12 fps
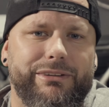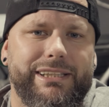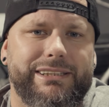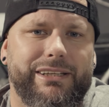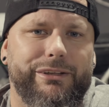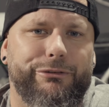
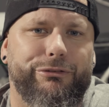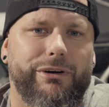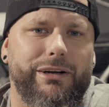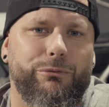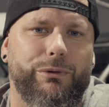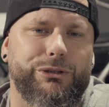disc on the
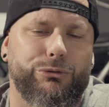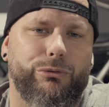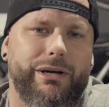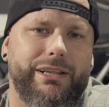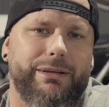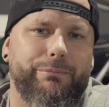front, which we're
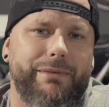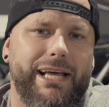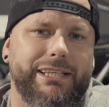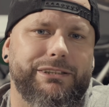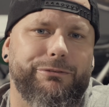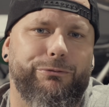running the
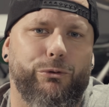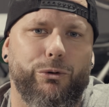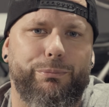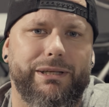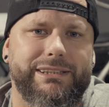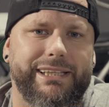Ness
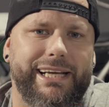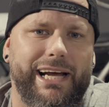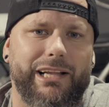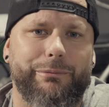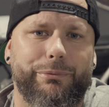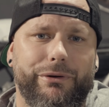4-piston
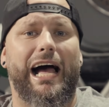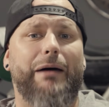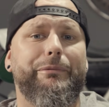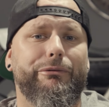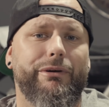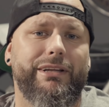caliper.
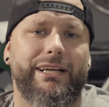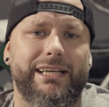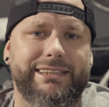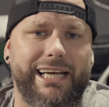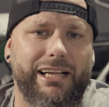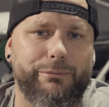I've been running the
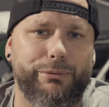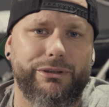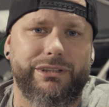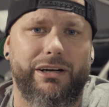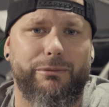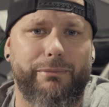Ness calipers
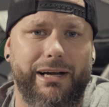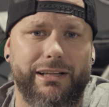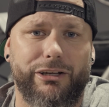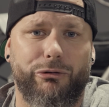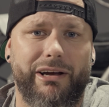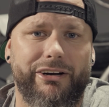on my
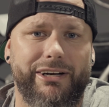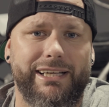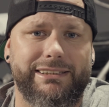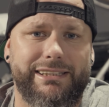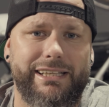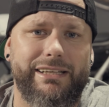
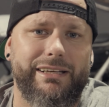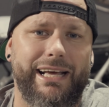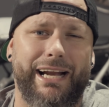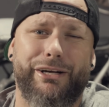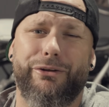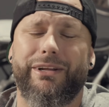lowrider ST,
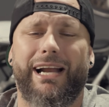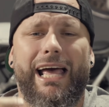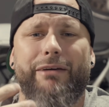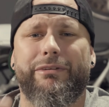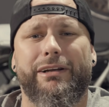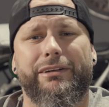and I know that I
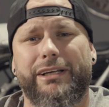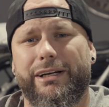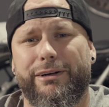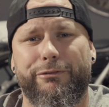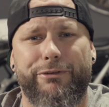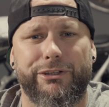haven't
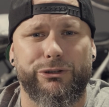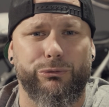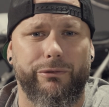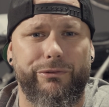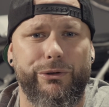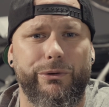done an official
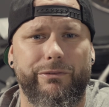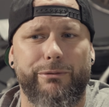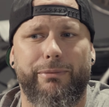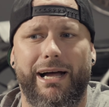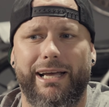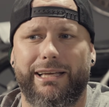review of the
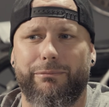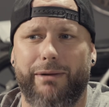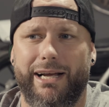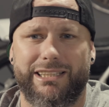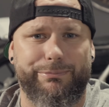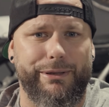bike and
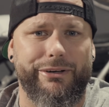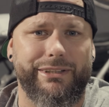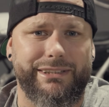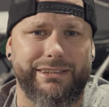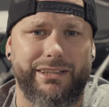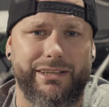my
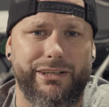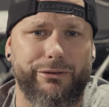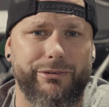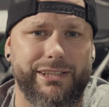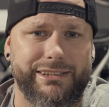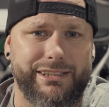experiences on it
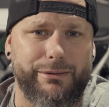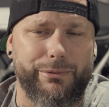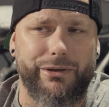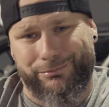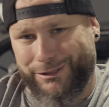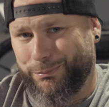over the
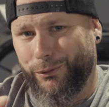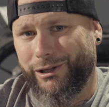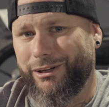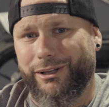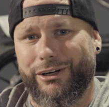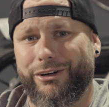summer.
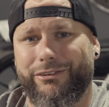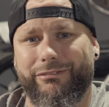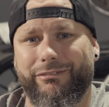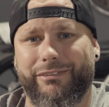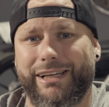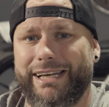Spoiler alert,
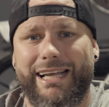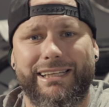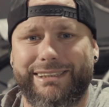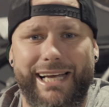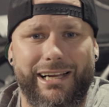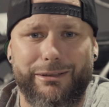the
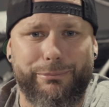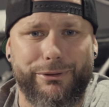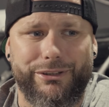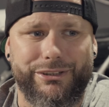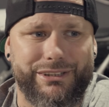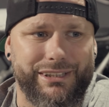Ness
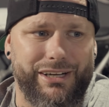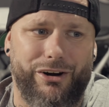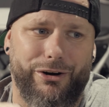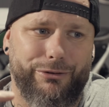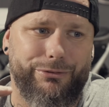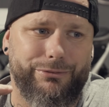calipers
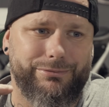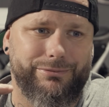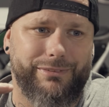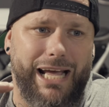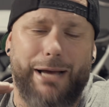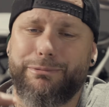are
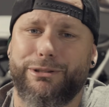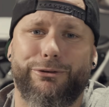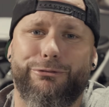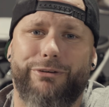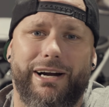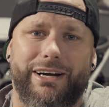
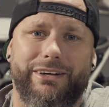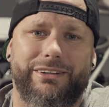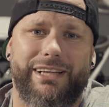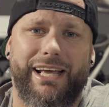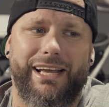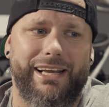absolute fire.
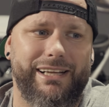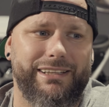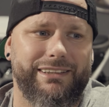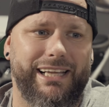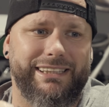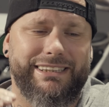They
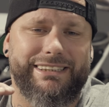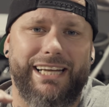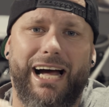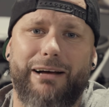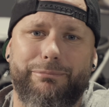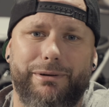
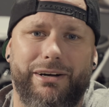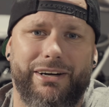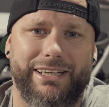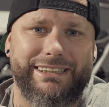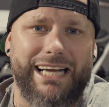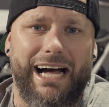stop
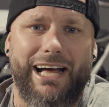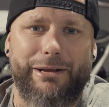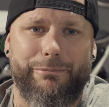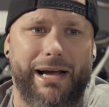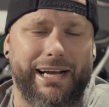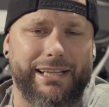on a
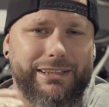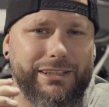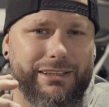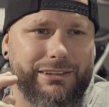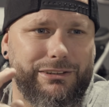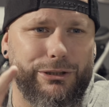dime. I got
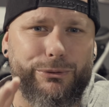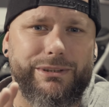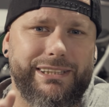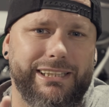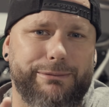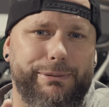the 2
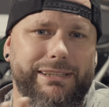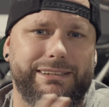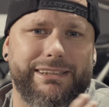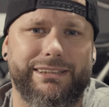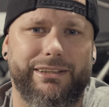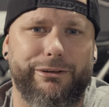
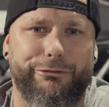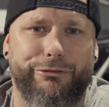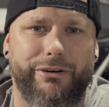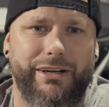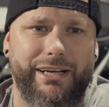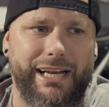6-pistons on the
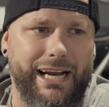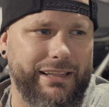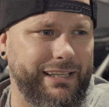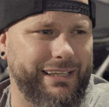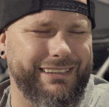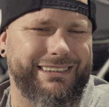front and I
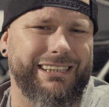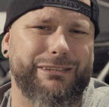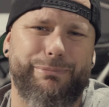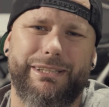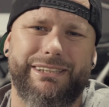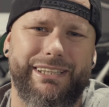think a
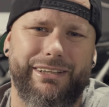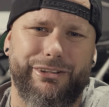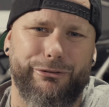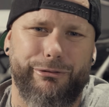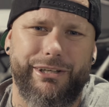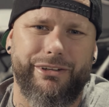6-piston on
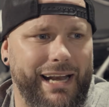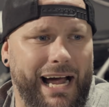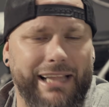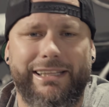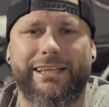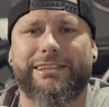the rear.
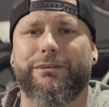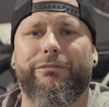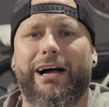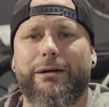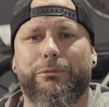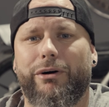I think it's a
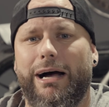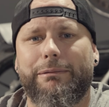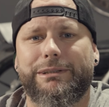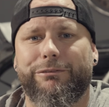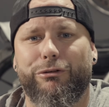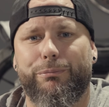viable
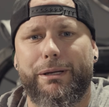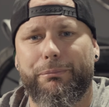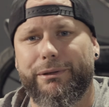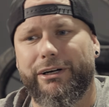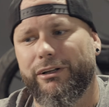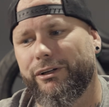option for
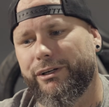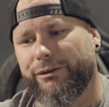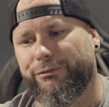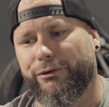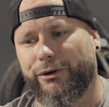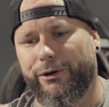people that are looking
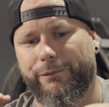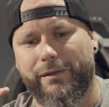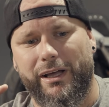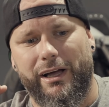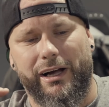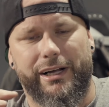for
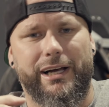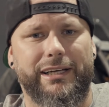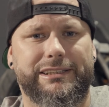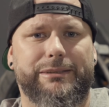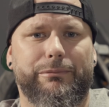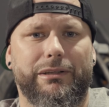a
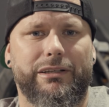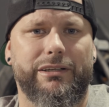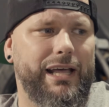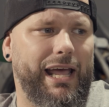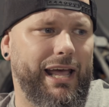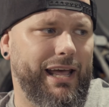custom
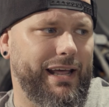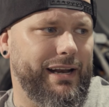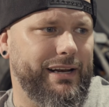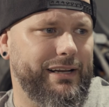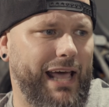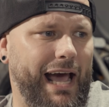look
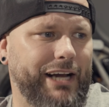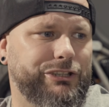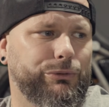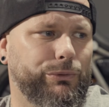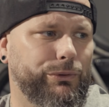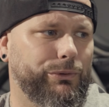and
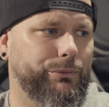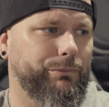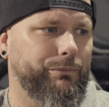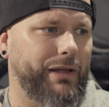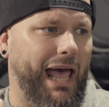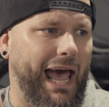actual
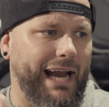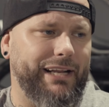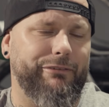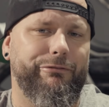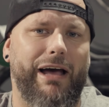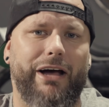
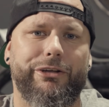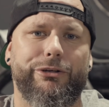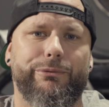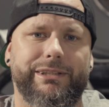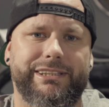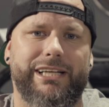added
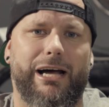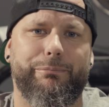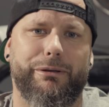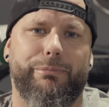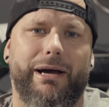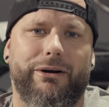value and
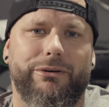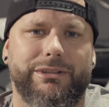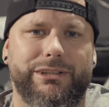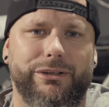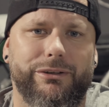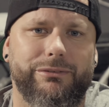stopping power.
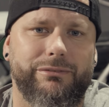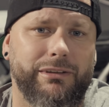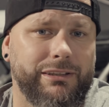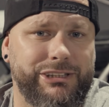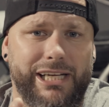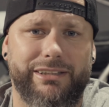So
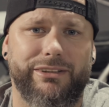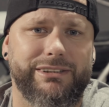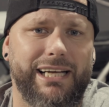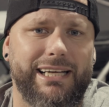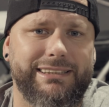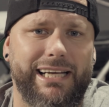check those
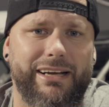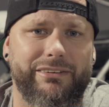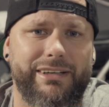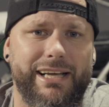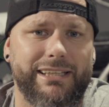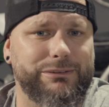guys
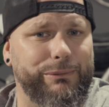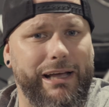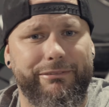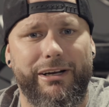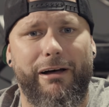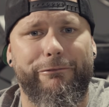out, Ness. We
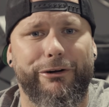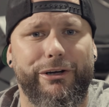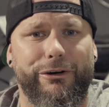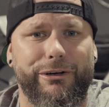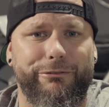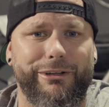have an offer
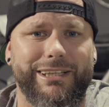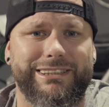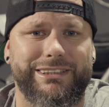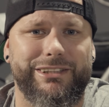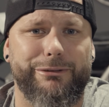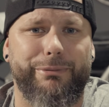code if you
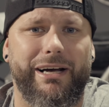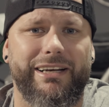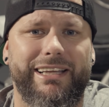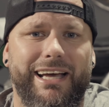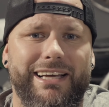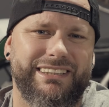listen to the
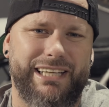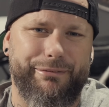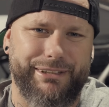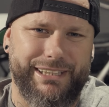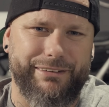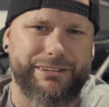podcast.
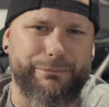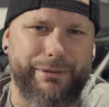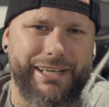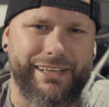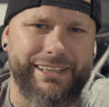Save yourself some money on